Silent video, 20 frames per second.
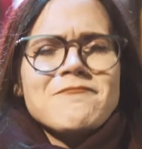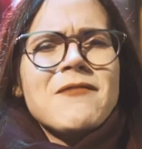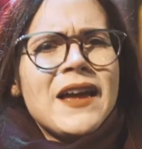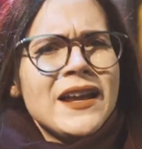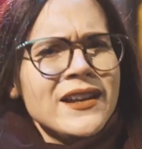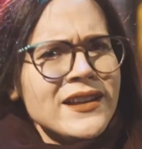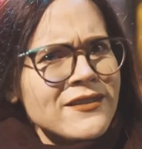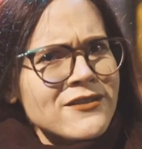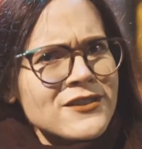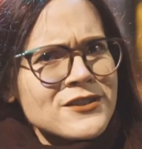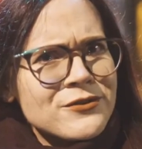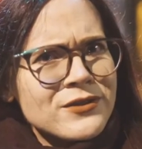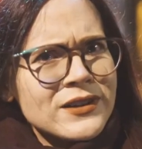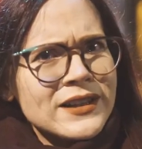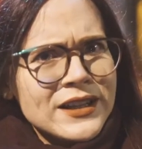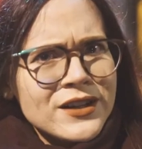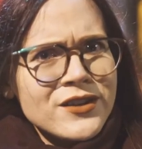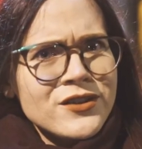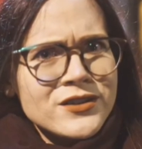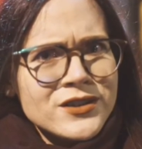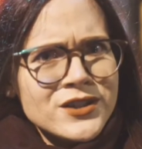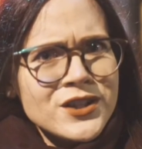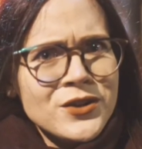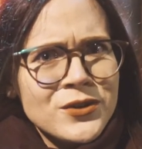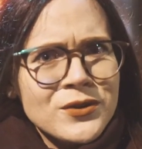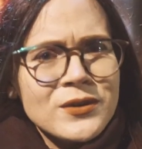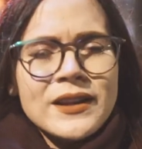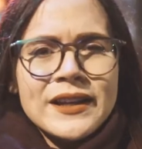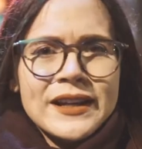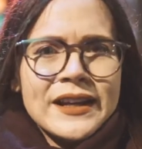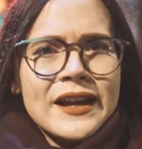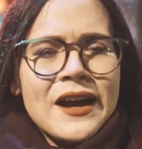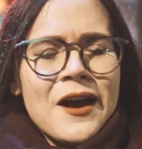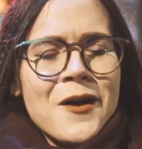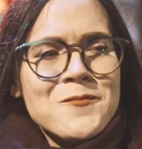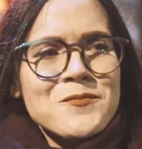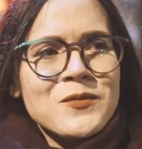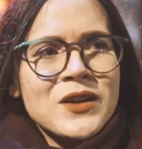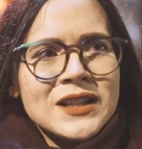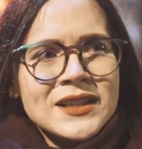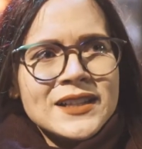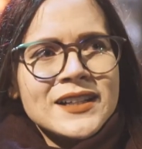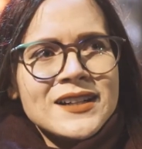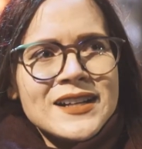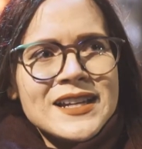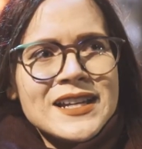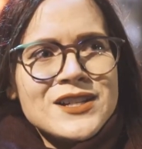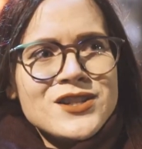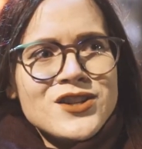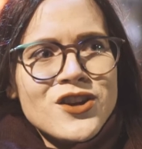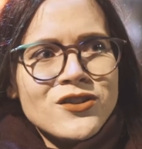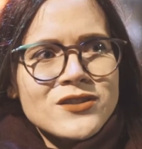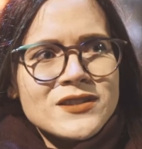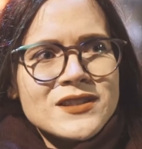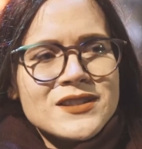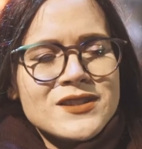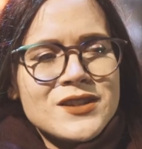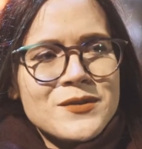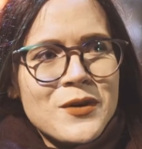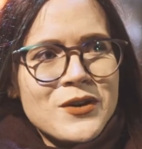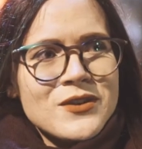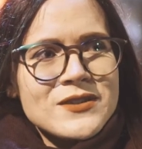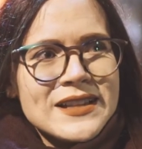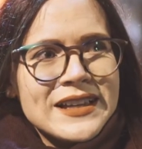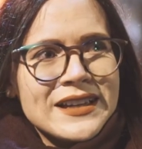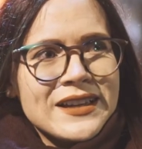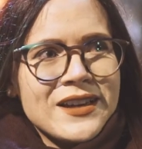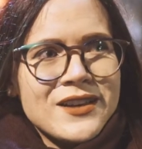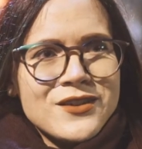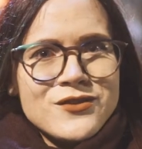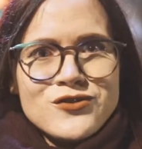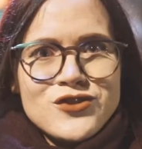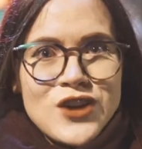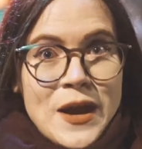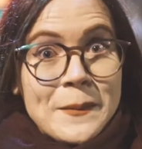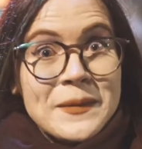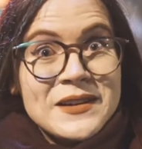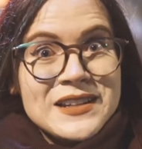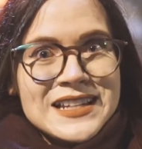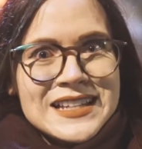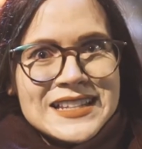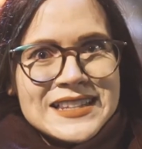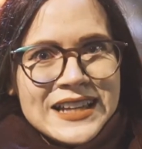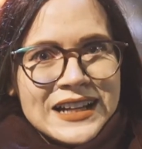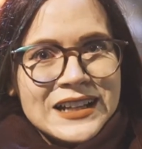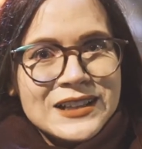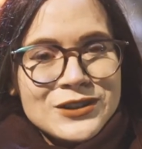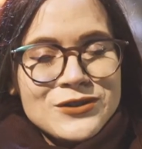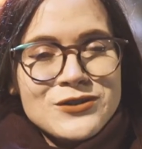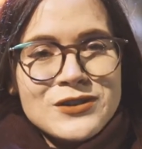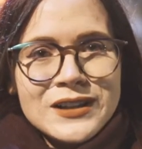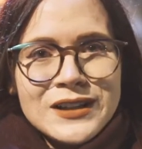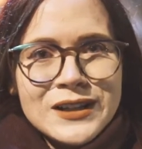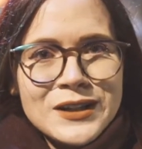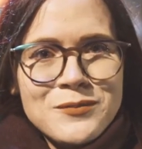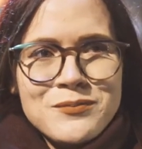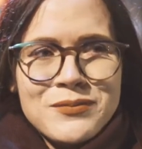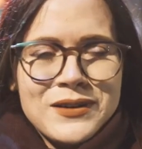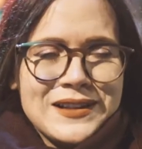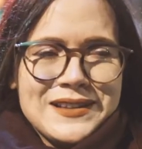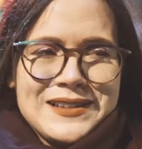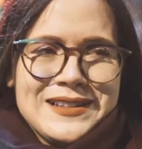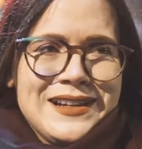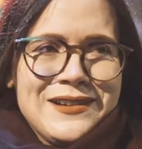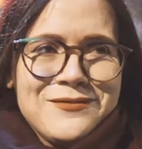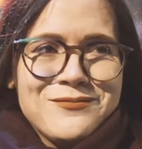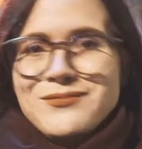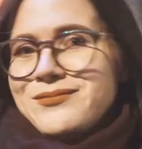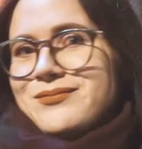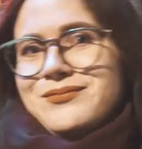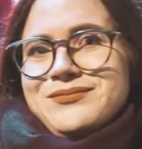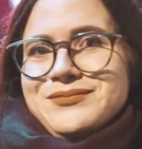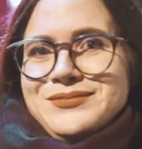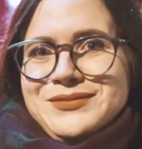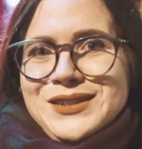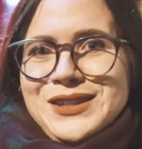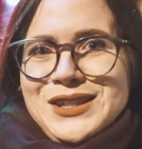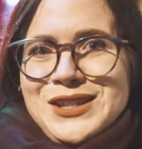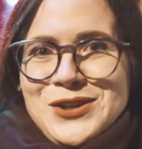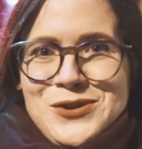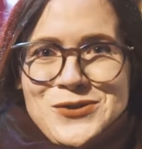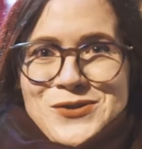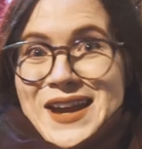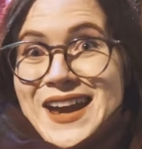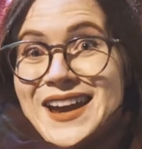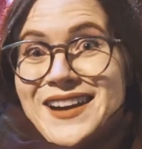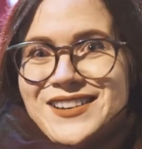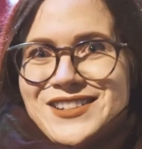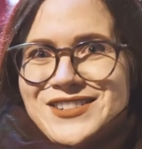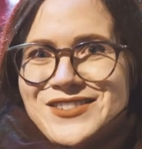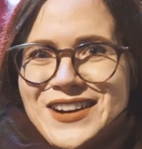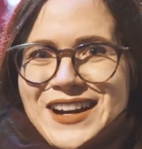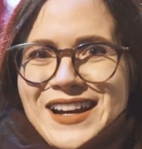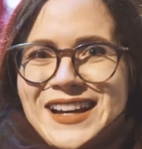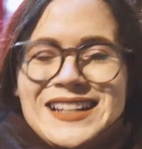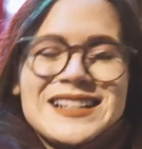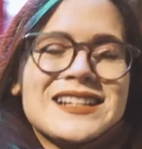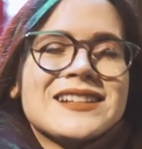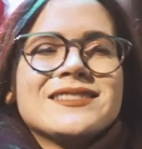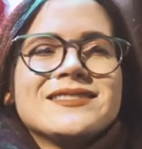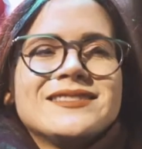And that was really good too. Like, clearly not the most like Japanese style noodle, but who cares, right?